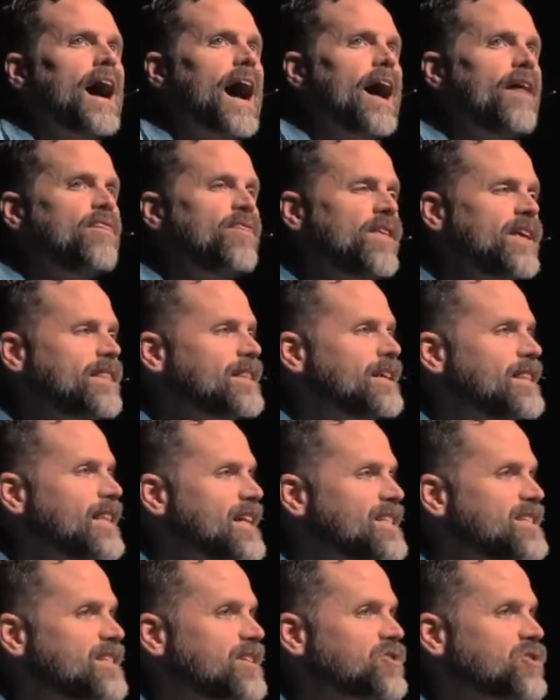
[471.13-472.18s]
I think that
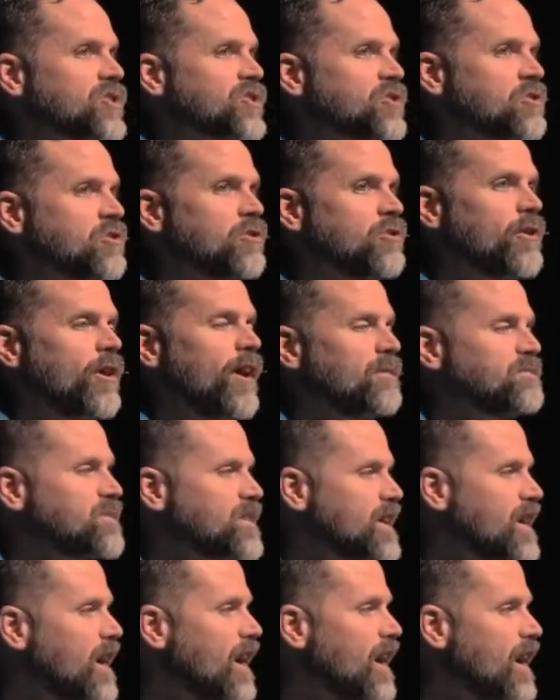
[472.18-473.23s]
that's such a turnoff
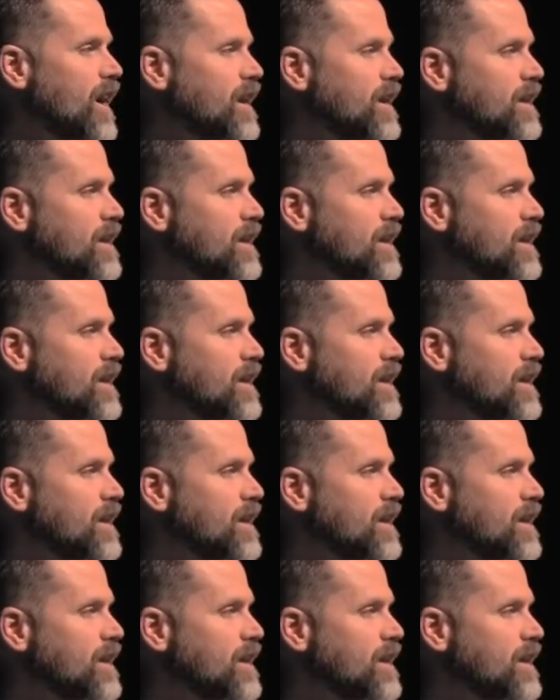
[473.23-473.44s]
to God.